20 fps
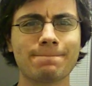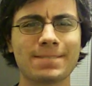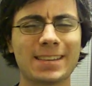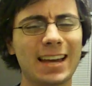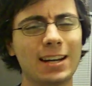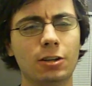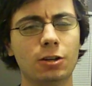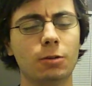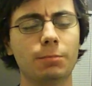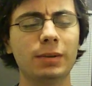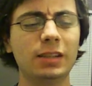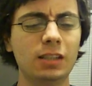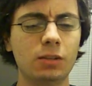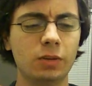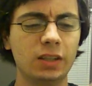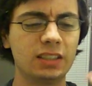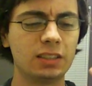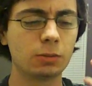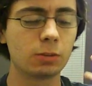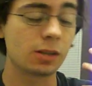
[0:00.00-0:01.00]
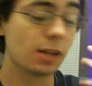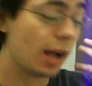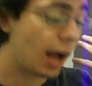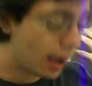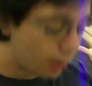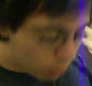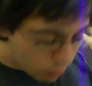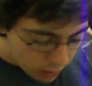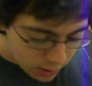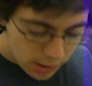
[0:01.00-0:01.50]
I don't know. But anyways, here I
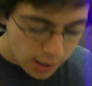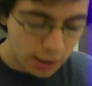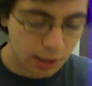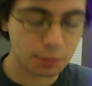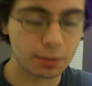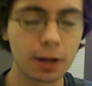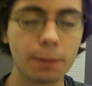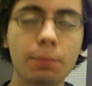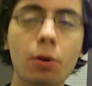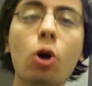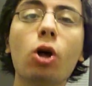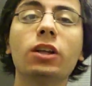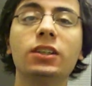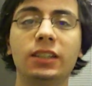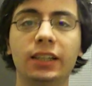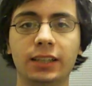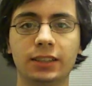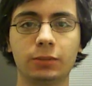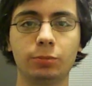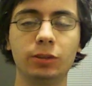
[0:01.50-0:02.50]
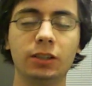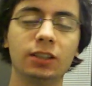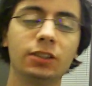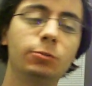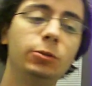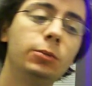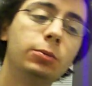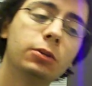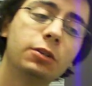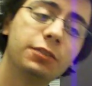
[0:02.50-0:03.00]
want to talk about politics, because
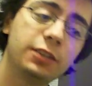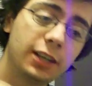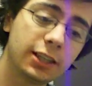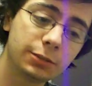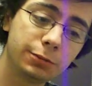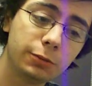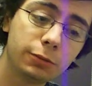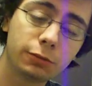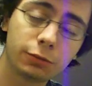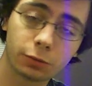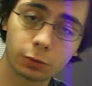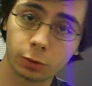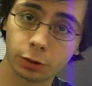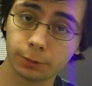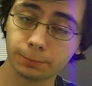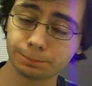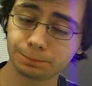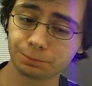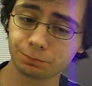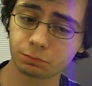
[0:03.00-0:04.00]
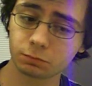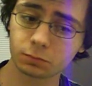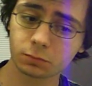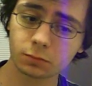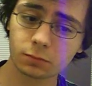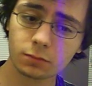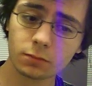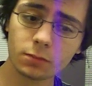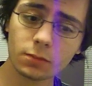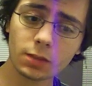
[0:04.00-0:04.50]
people have asked me before,
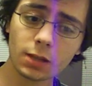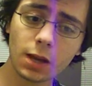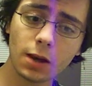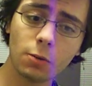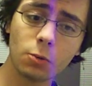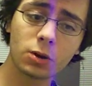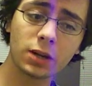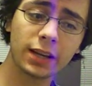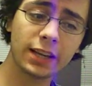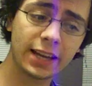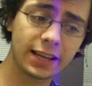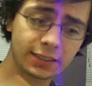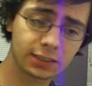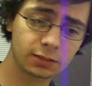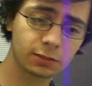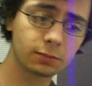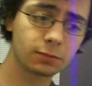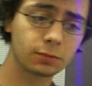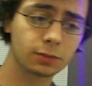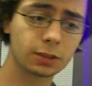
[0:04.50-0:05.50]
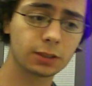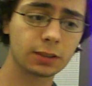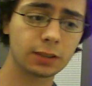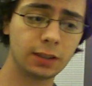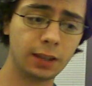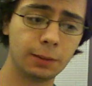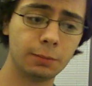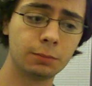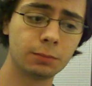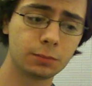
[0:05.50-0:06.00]
when I asked
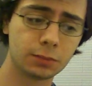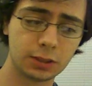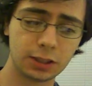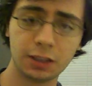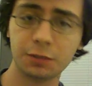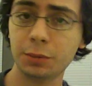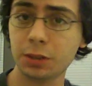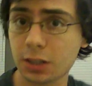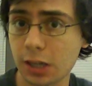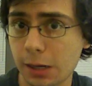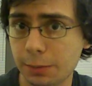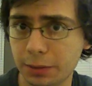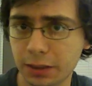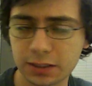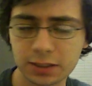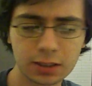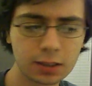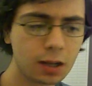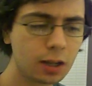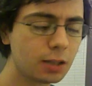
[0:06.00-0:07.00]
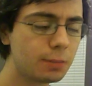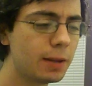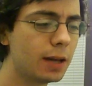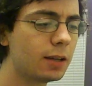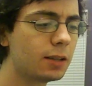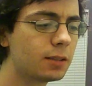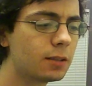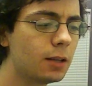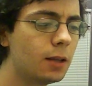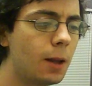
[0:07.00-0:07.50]
them to give me topics, to talk about
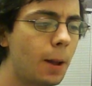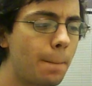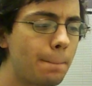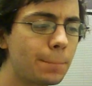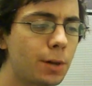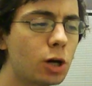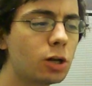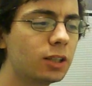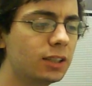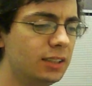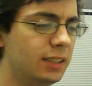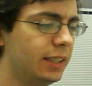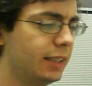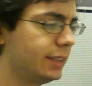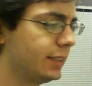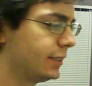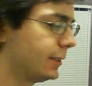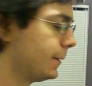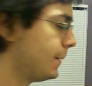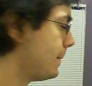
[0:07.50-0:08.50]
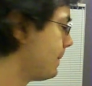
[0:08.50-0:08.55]
politics.